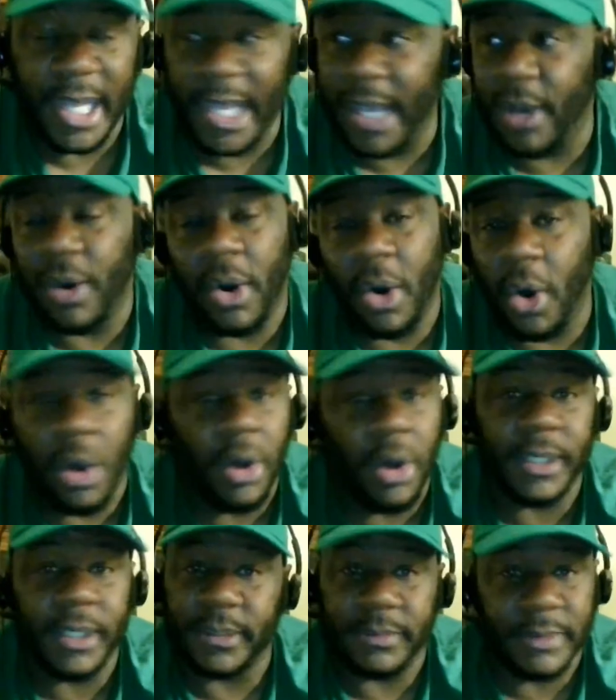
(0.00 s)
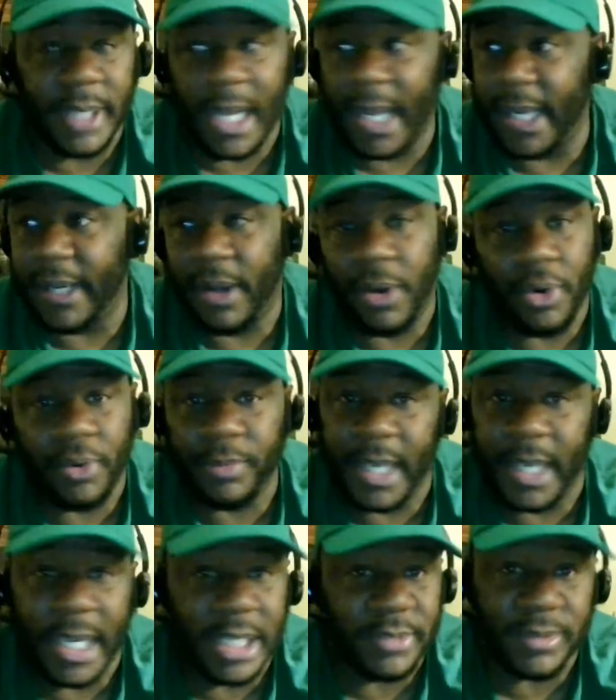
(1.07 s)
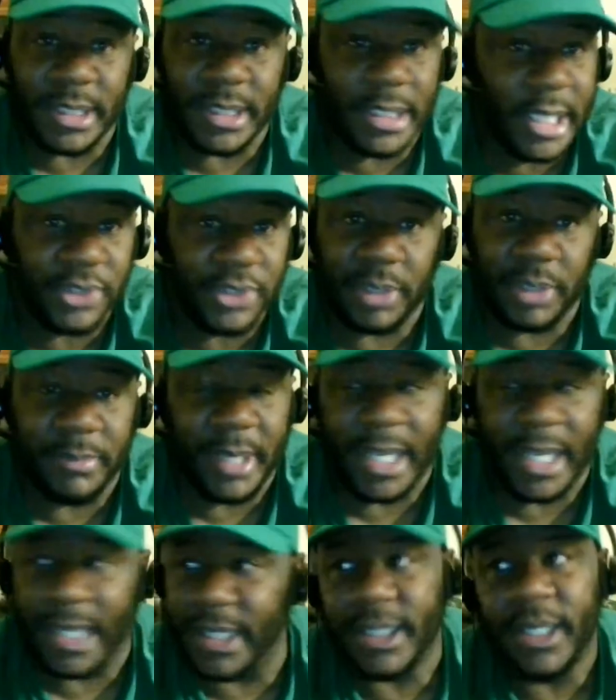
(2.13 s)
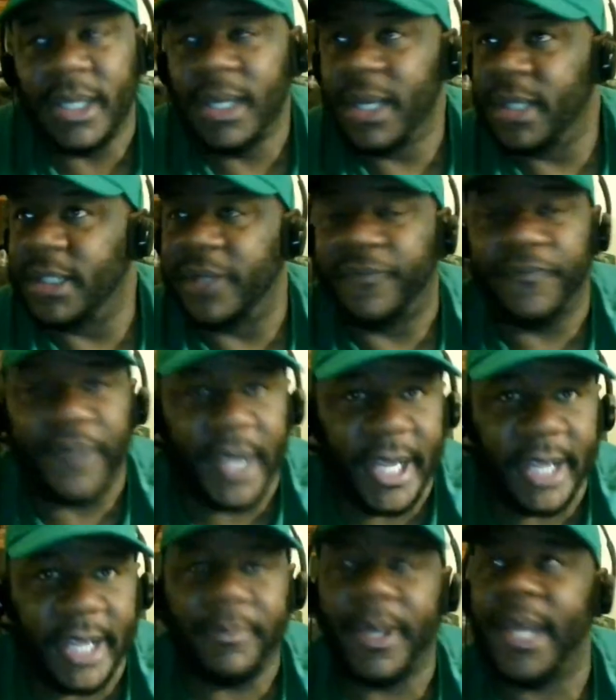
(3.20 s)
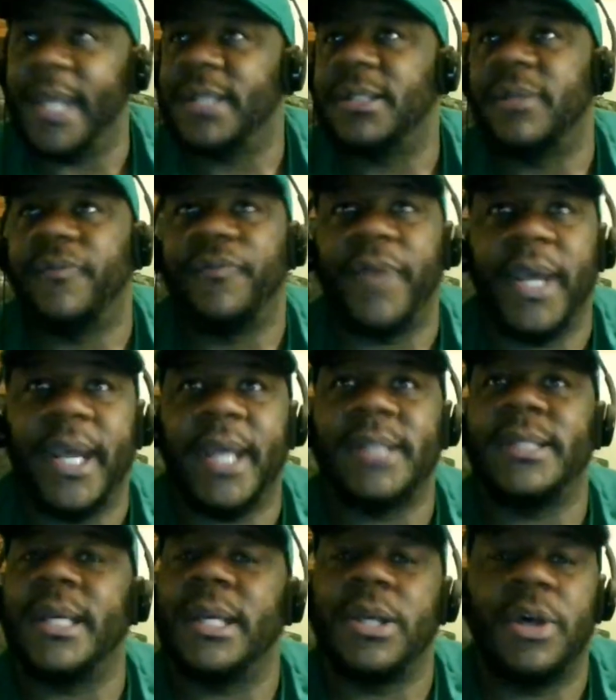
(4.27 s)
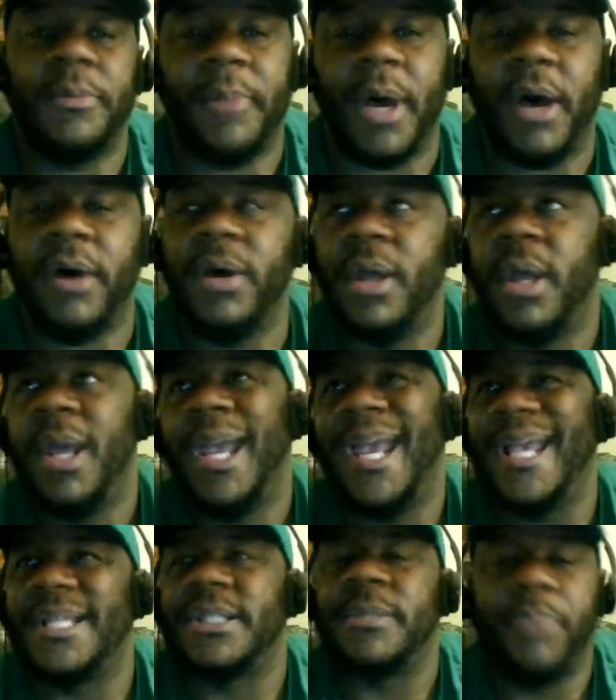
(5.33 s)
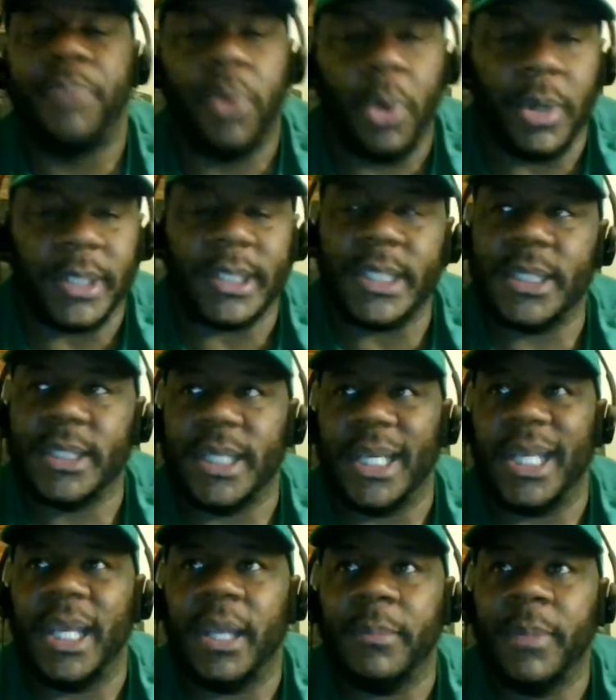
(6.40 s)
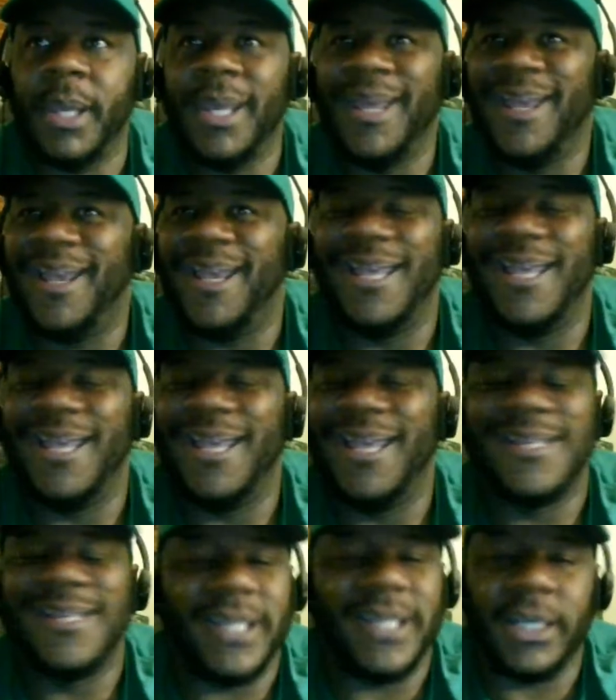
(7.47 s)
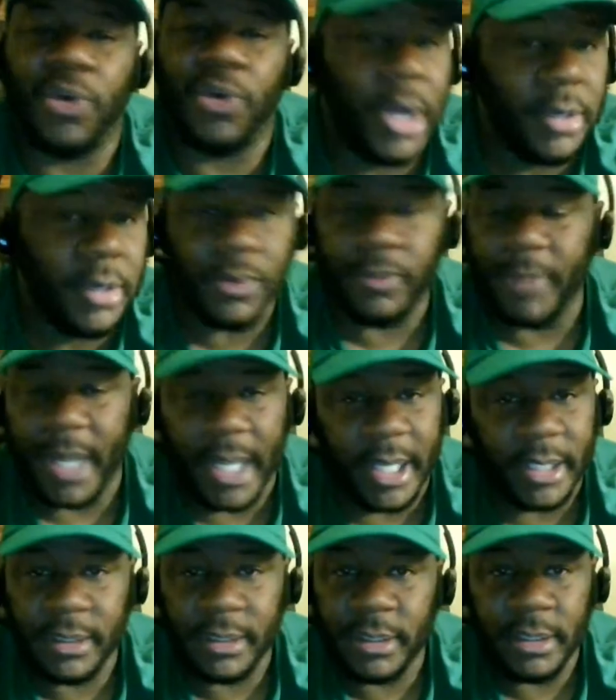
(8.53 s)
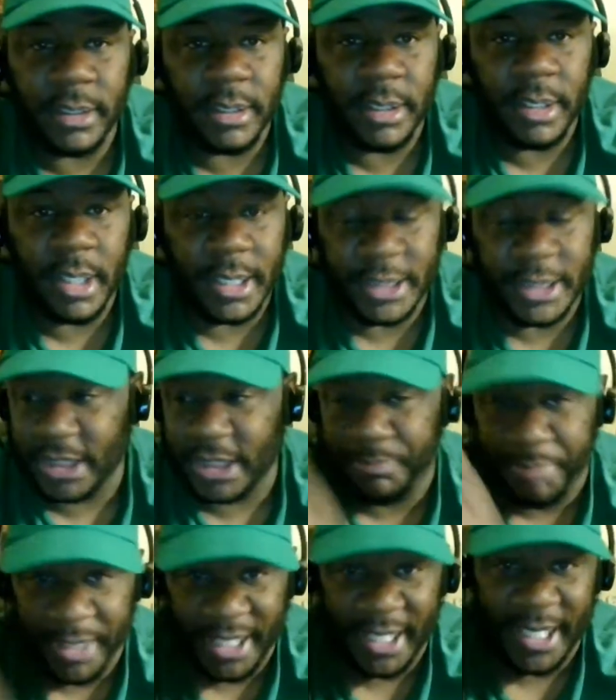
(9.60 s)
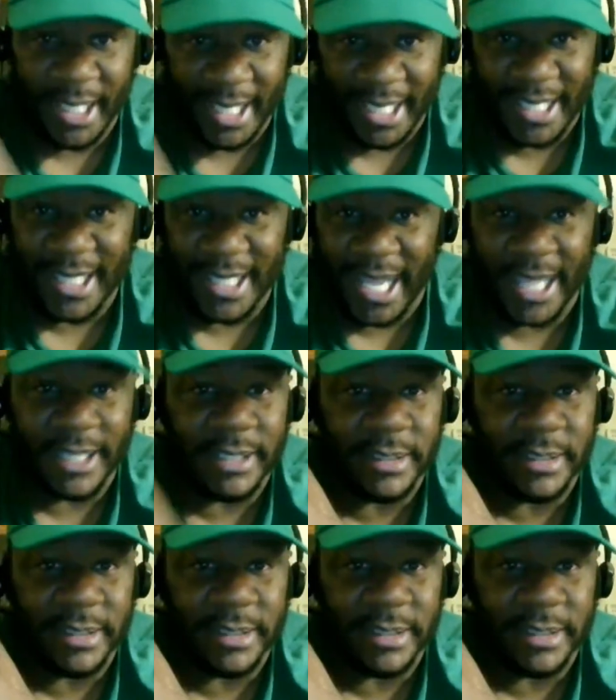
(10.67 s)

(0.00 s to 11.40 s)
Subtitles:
Hell, all the Lion home games was electric, man. The fan base, the fans that come out and support this team is incredible, man. Just being on